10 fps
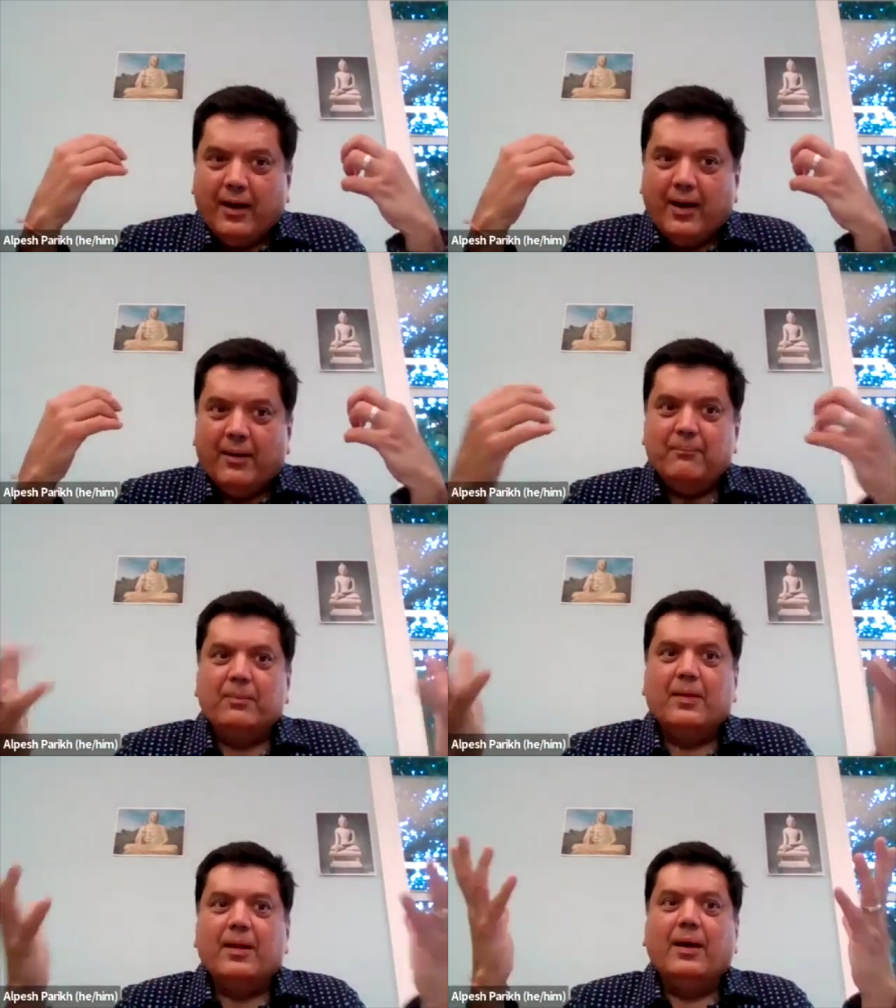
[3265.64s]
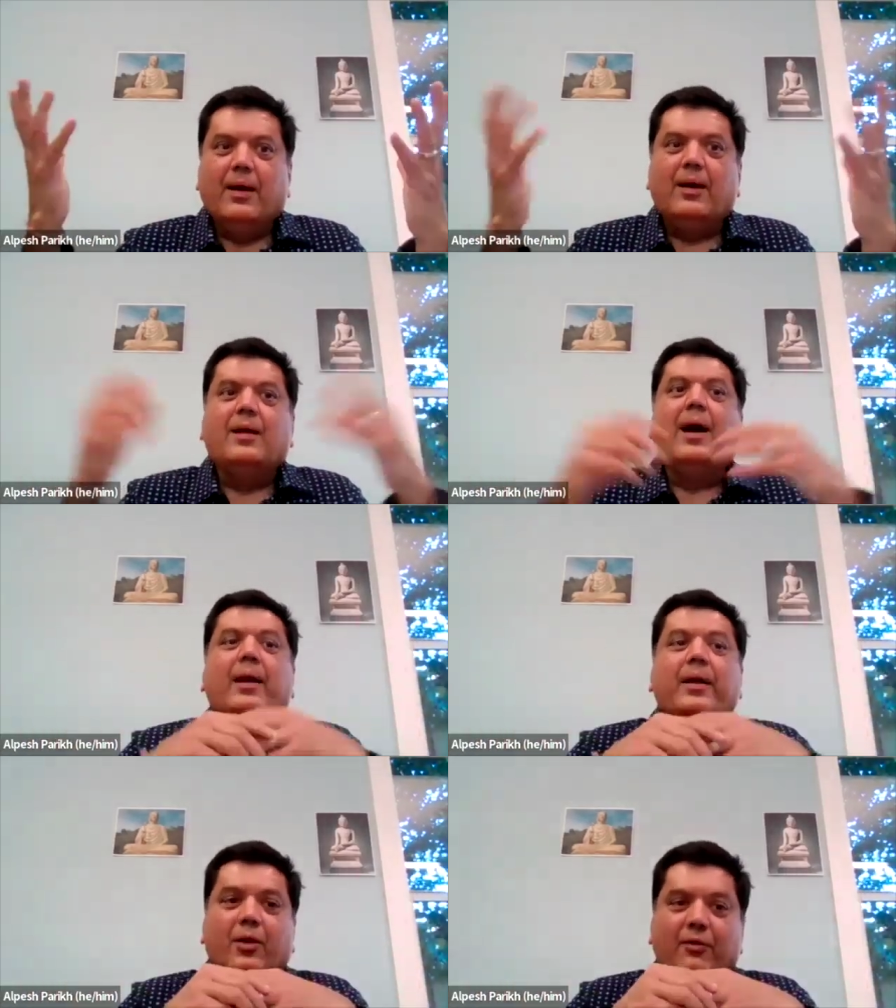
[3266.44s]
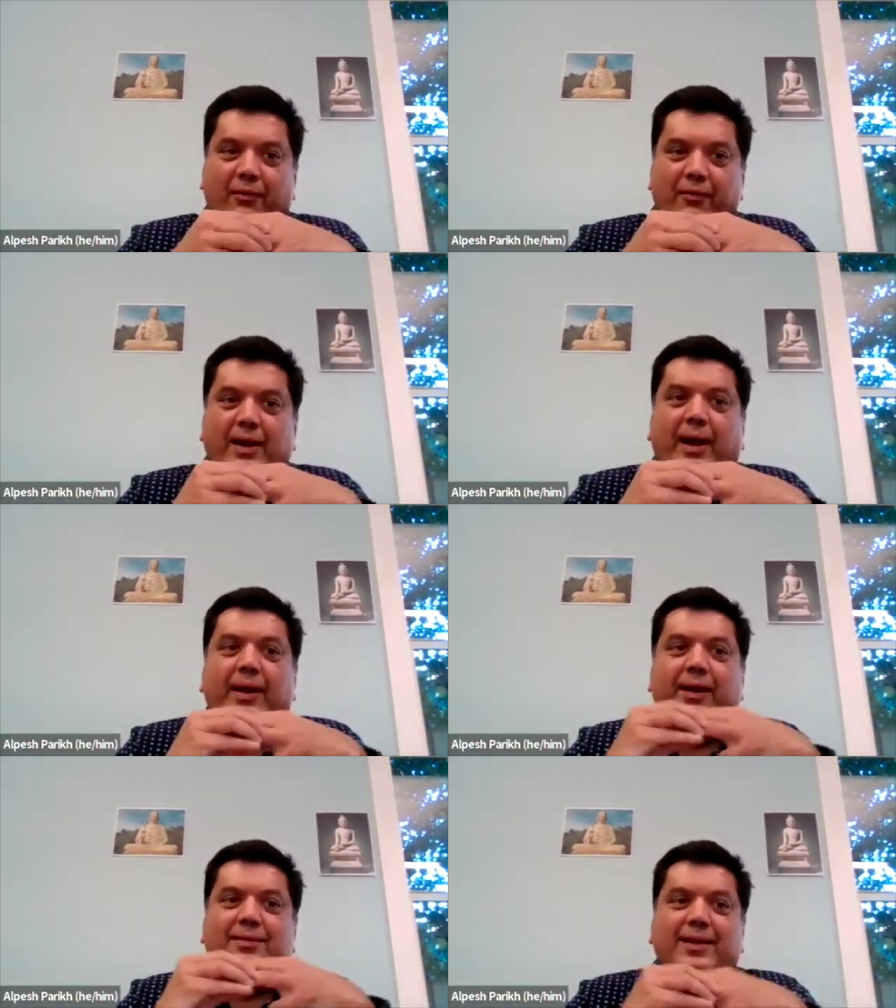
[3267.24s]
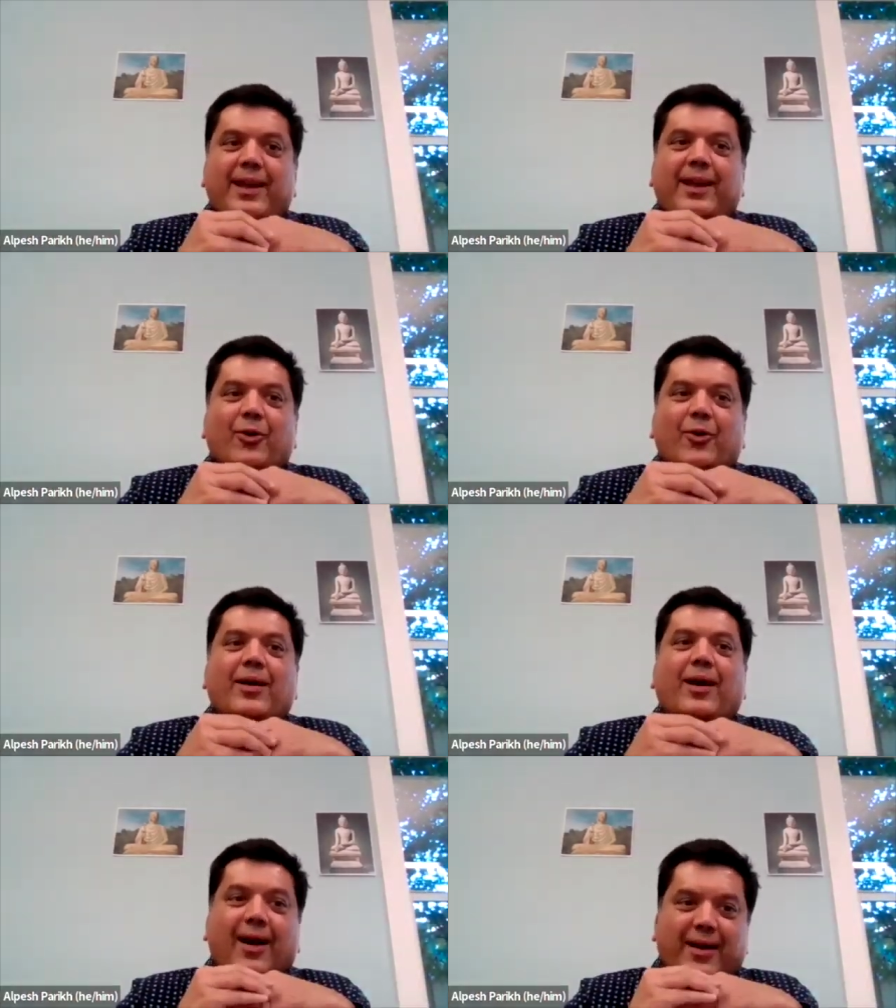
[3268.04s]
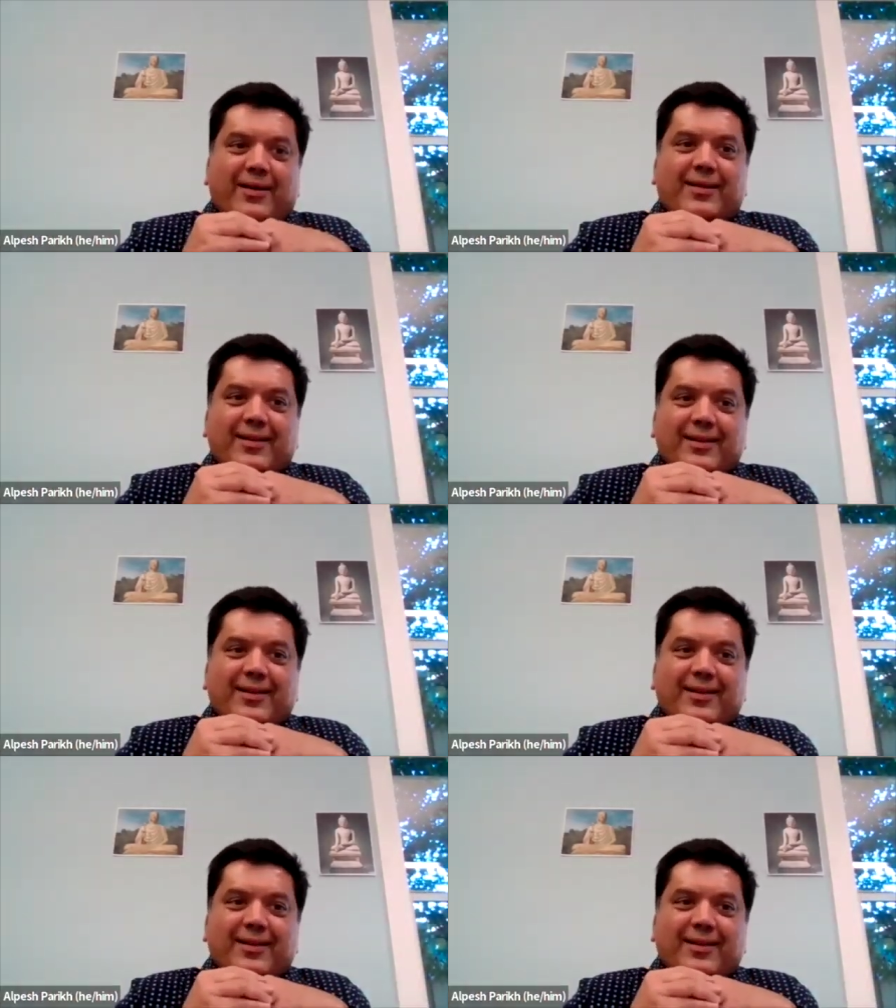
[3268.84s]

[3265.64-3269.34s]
uh, a garden of loving kindness in your heart.